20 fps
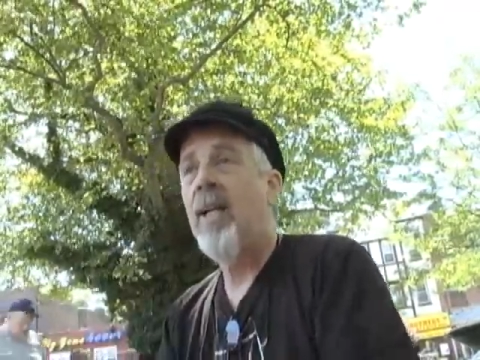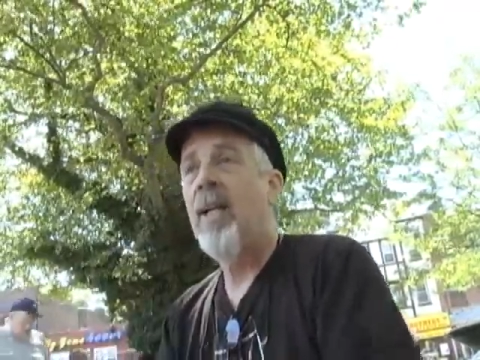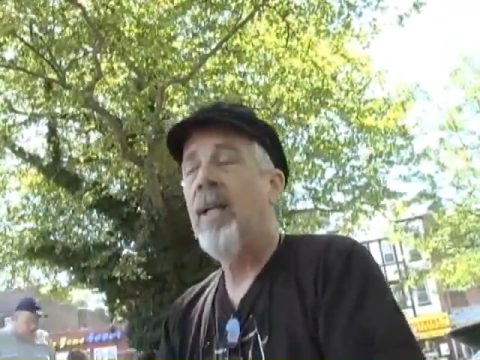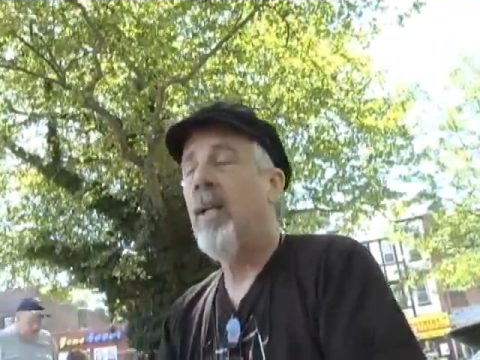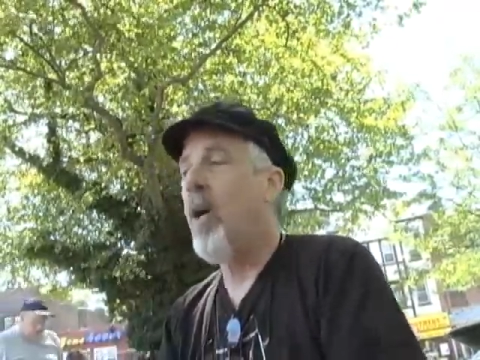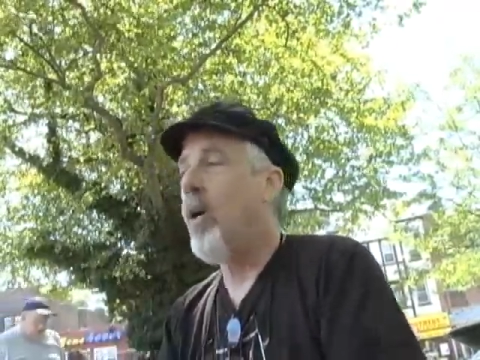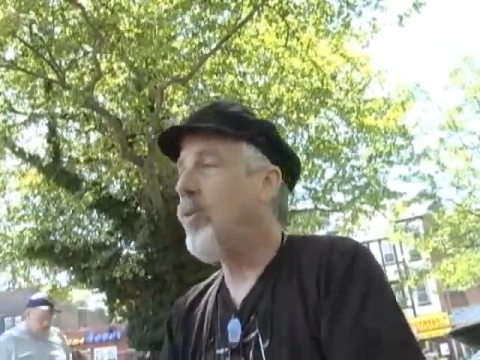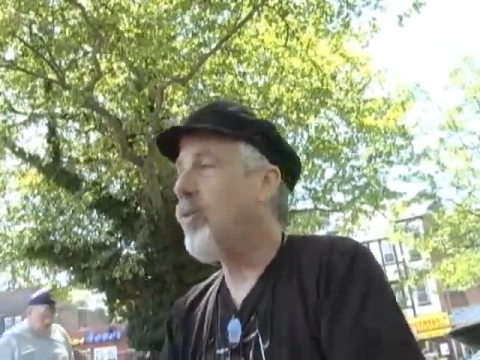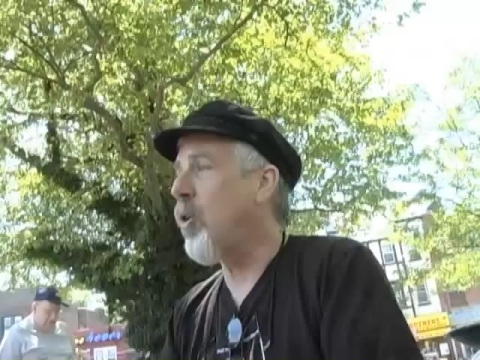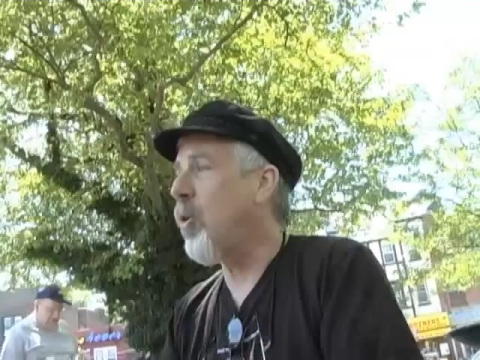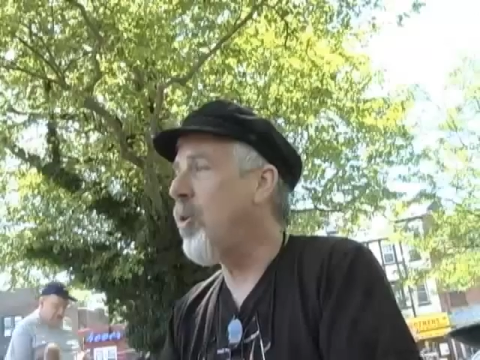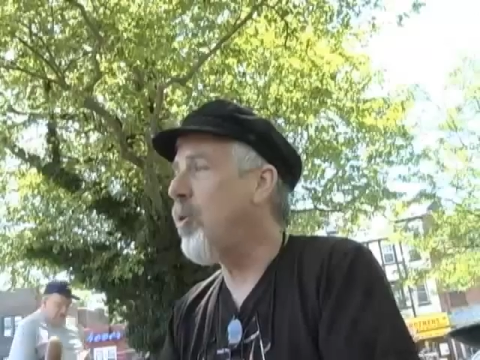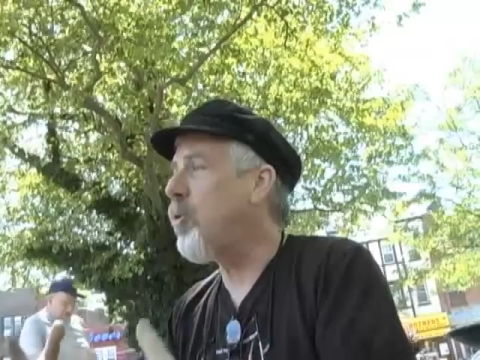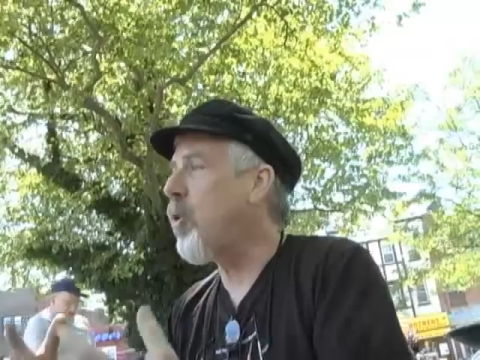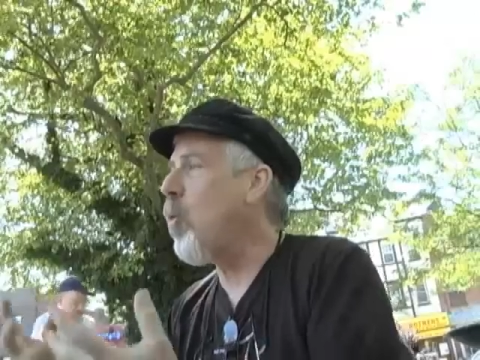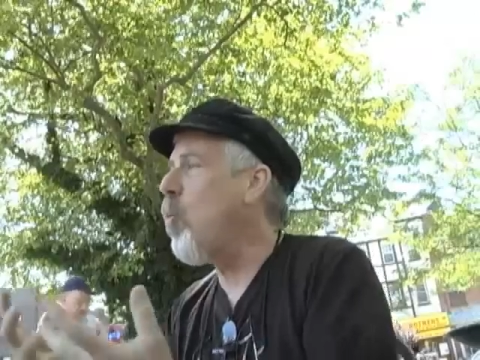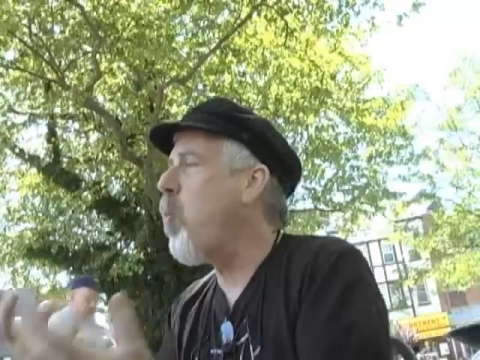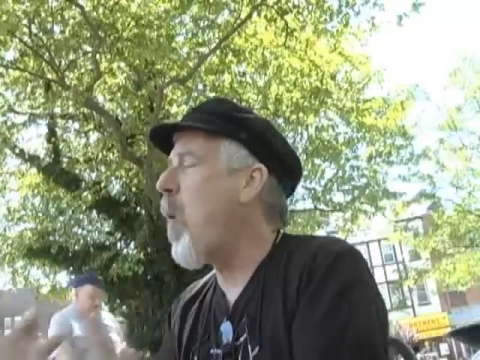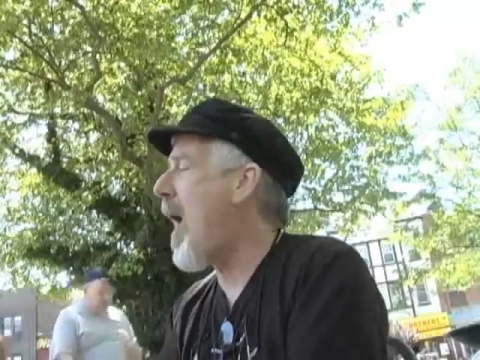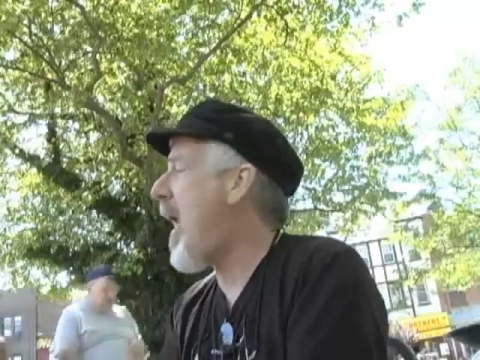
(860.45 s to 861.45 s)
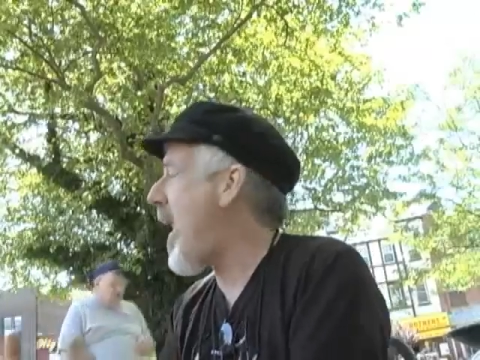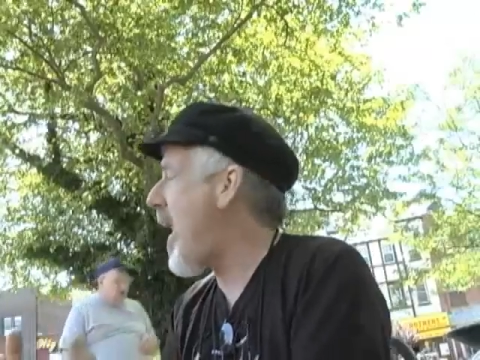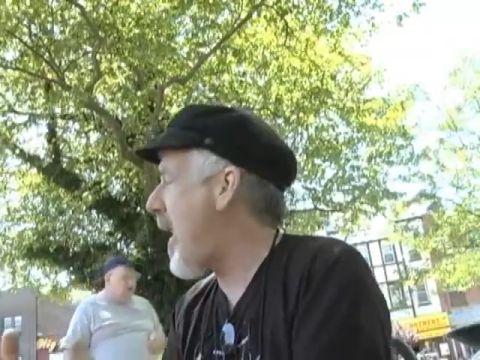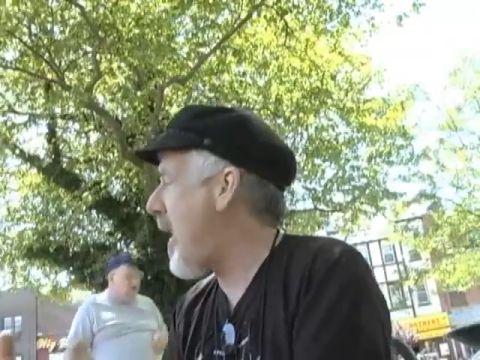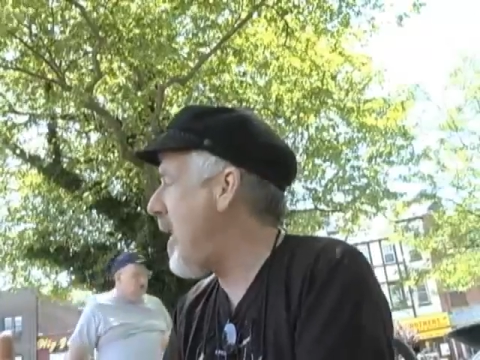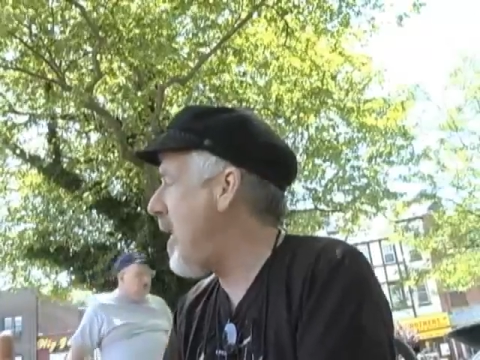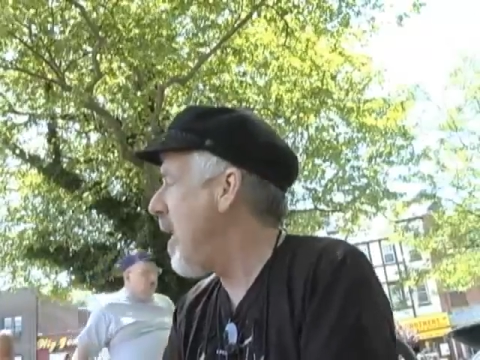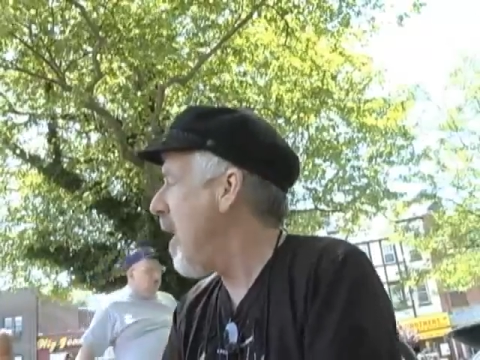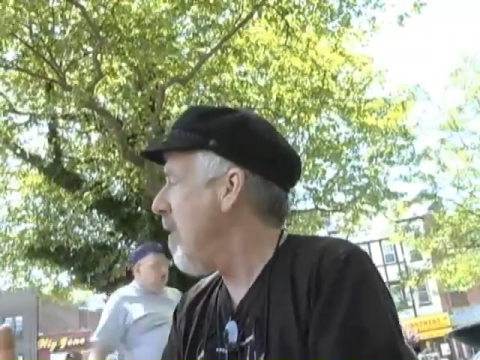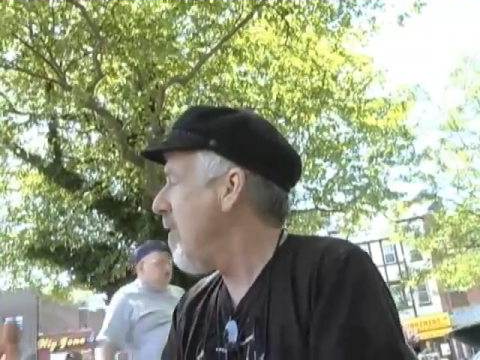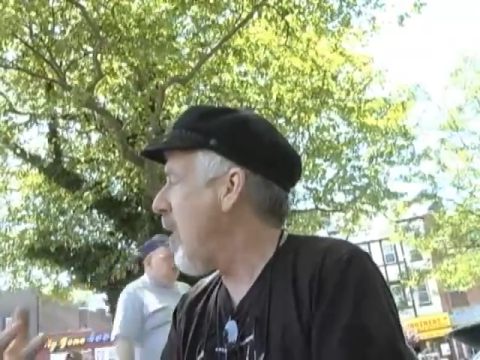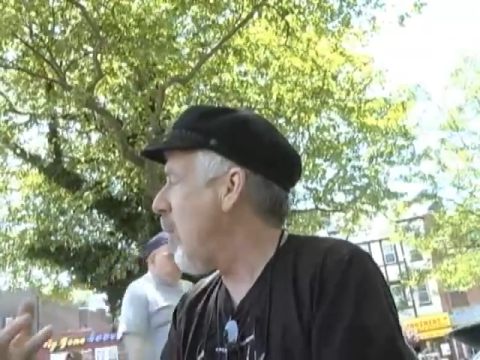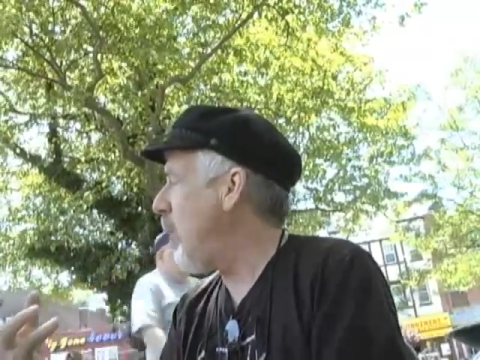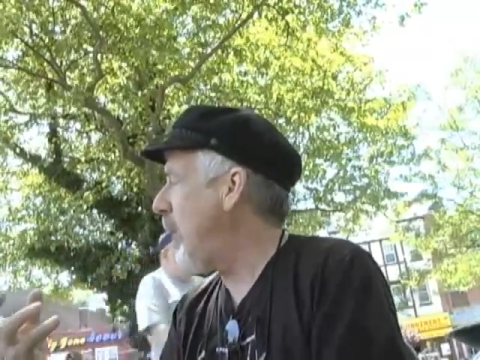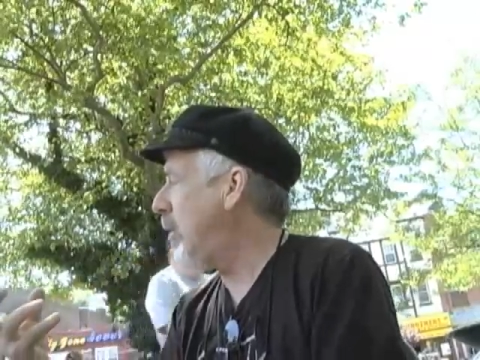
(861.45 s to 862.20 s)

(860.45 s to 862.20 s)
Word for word: You know, so this is a way that